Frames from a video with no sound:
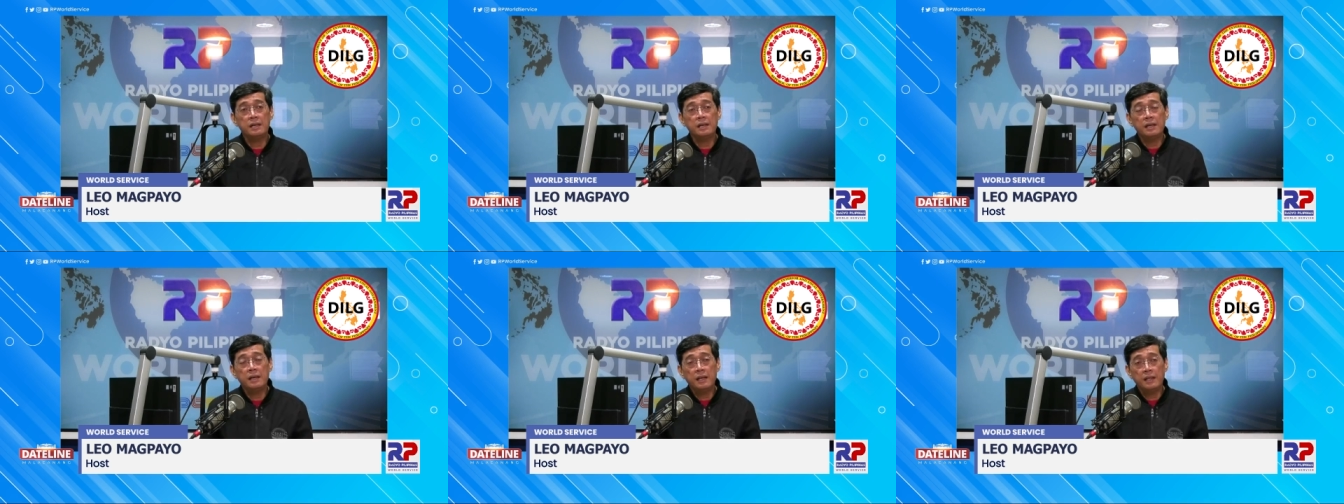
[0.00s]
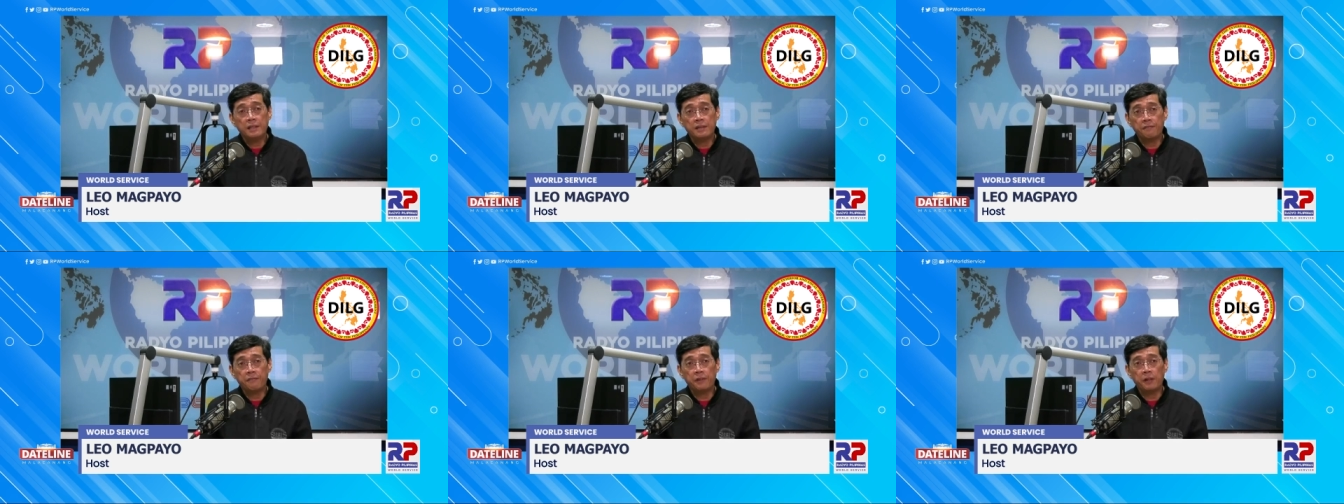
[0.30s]

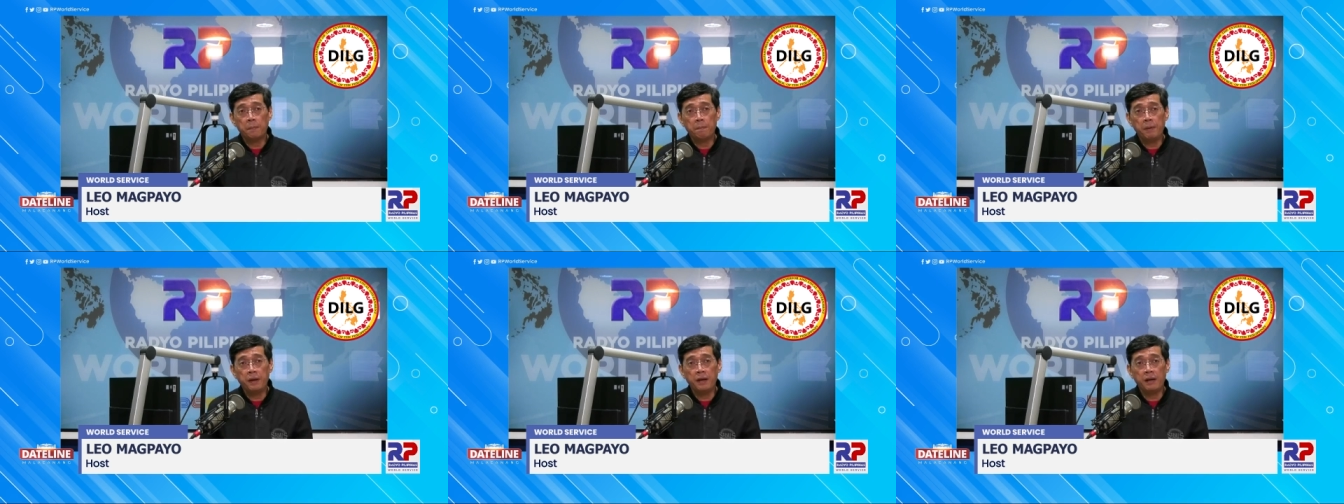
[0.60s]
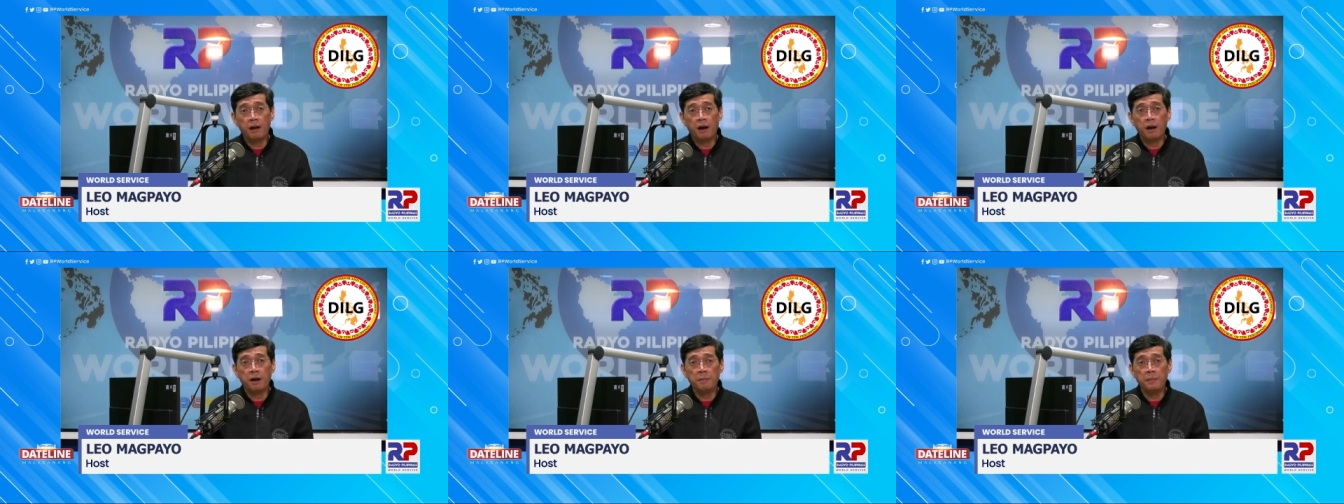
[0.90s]
The Philippine
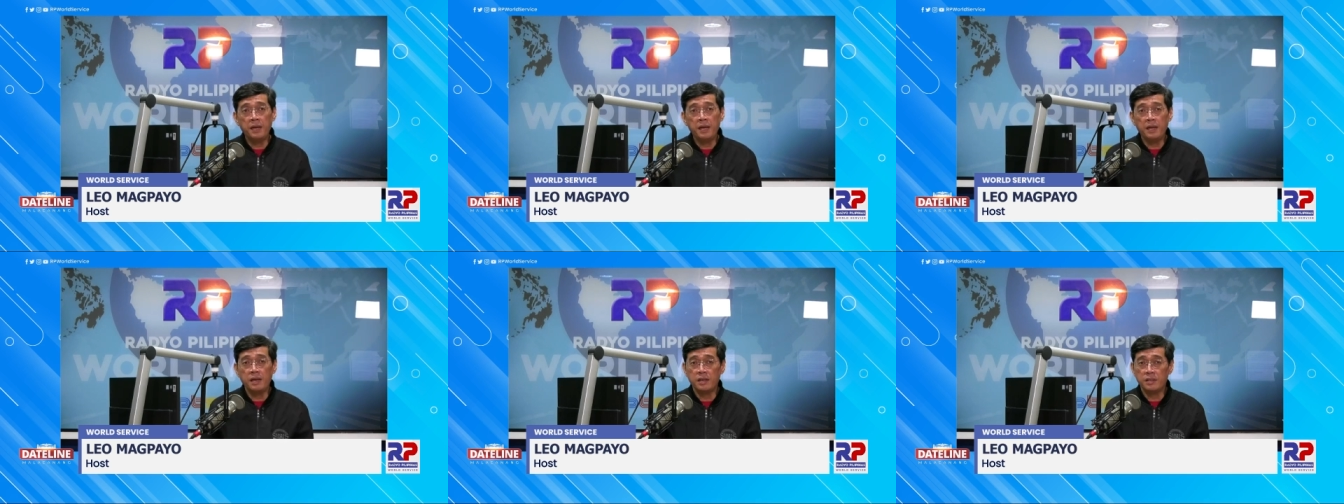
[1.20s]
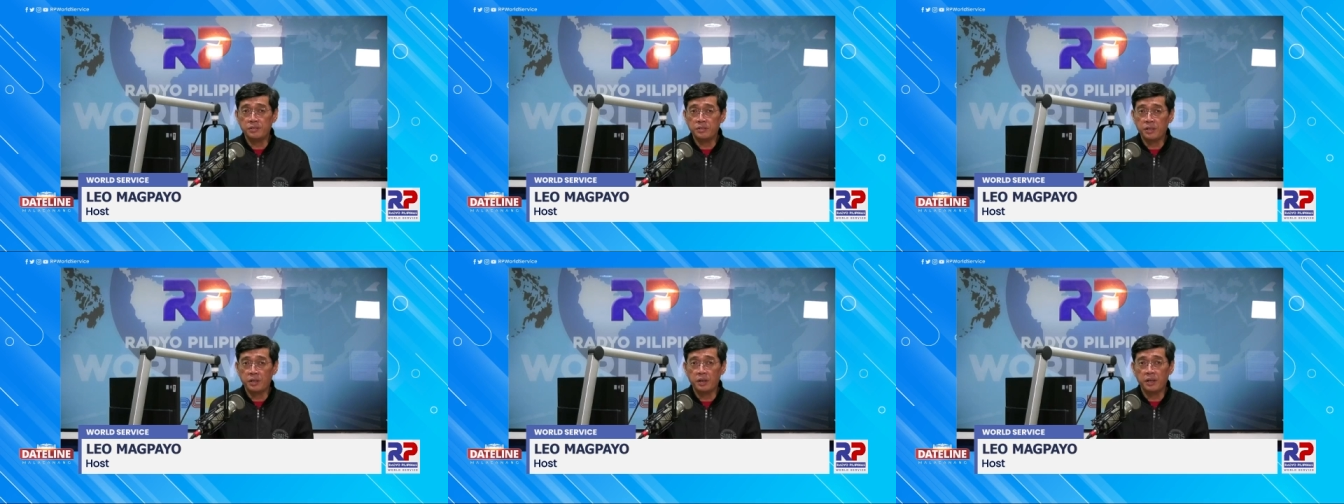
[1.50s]
Army is
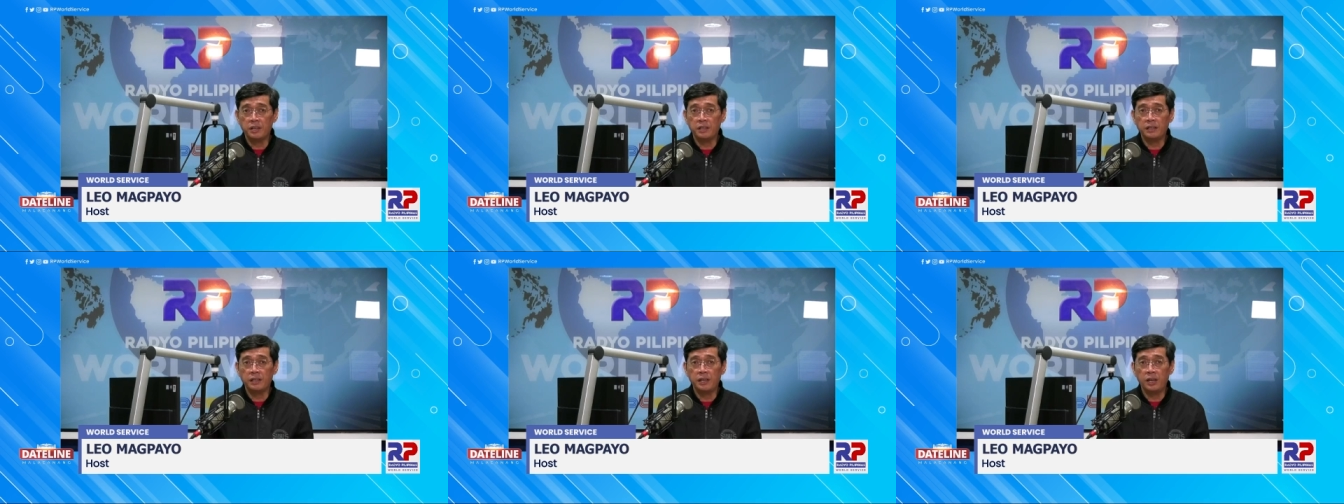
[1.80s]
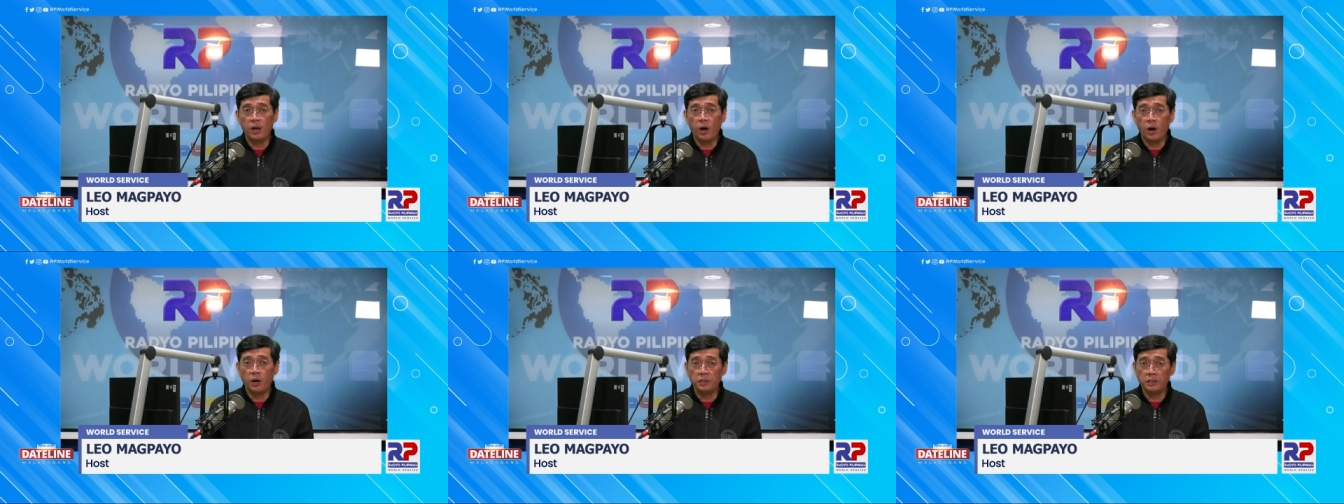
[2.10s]
currently
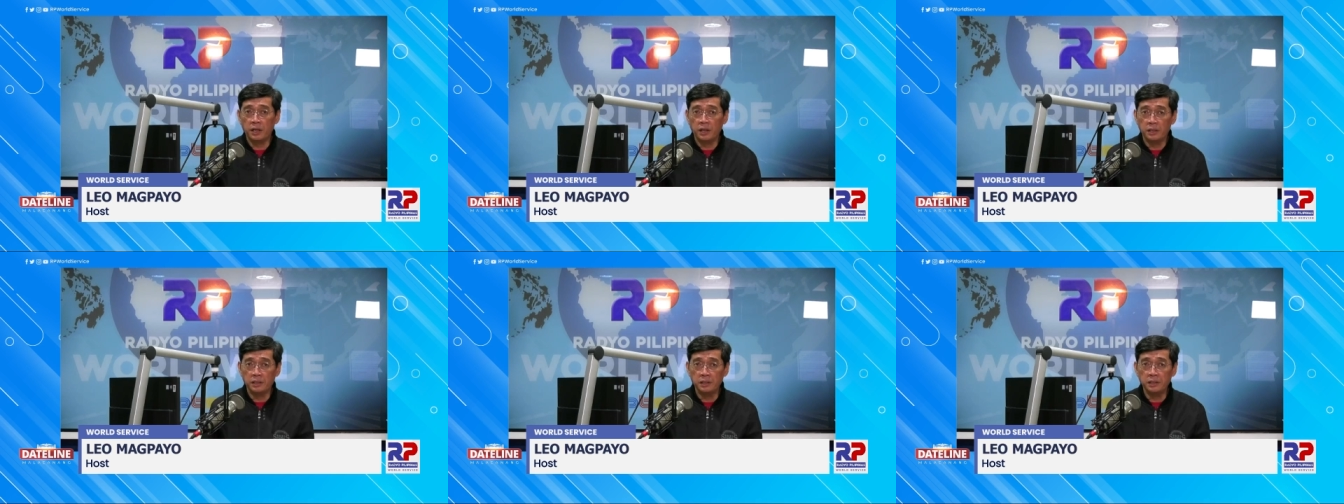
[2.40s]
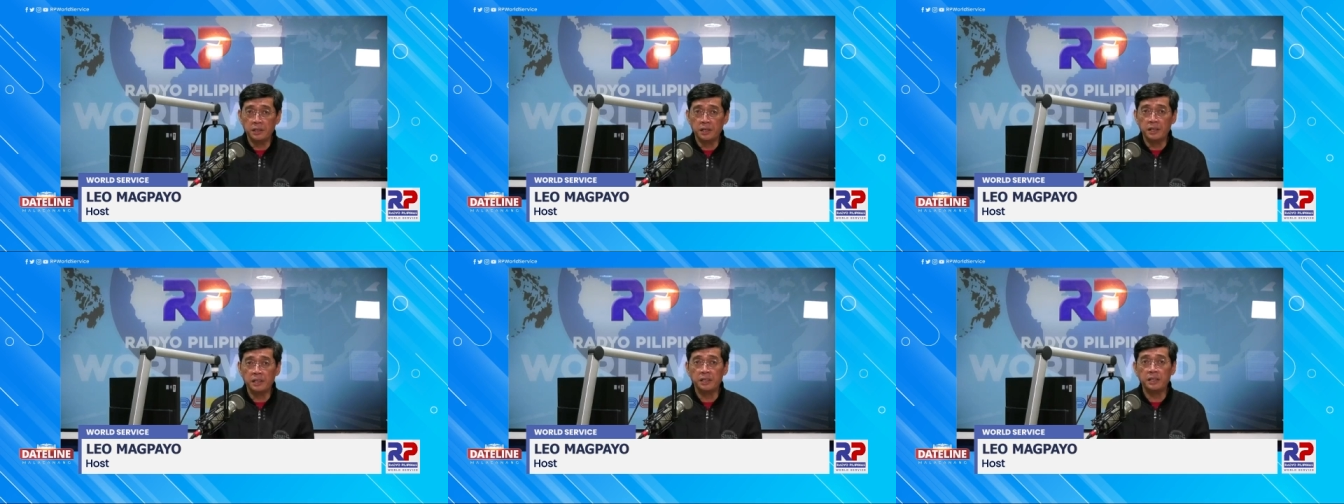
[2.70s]
on
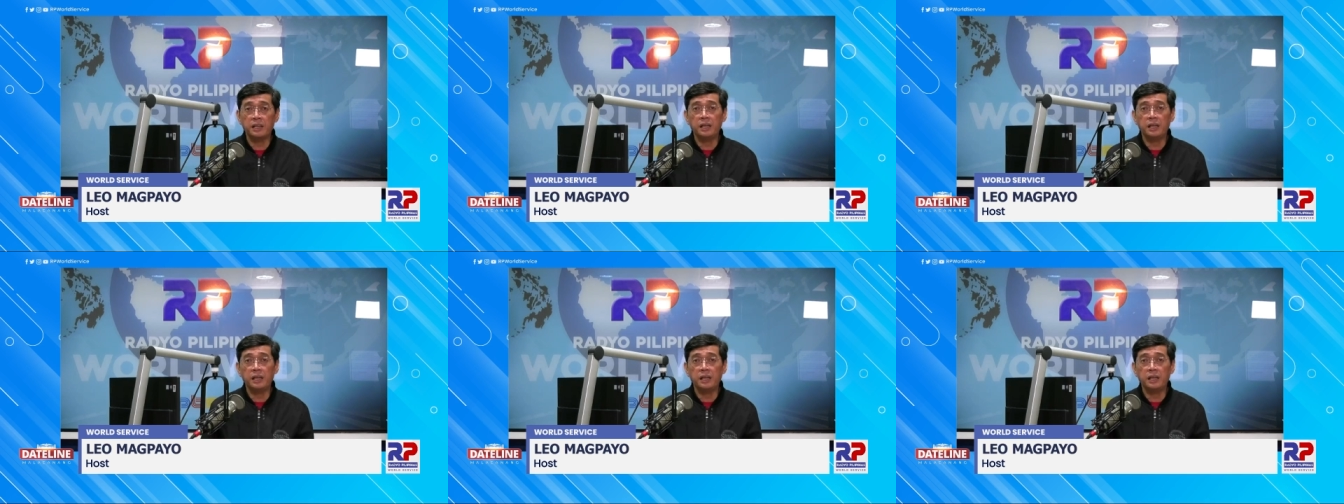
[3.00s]
alert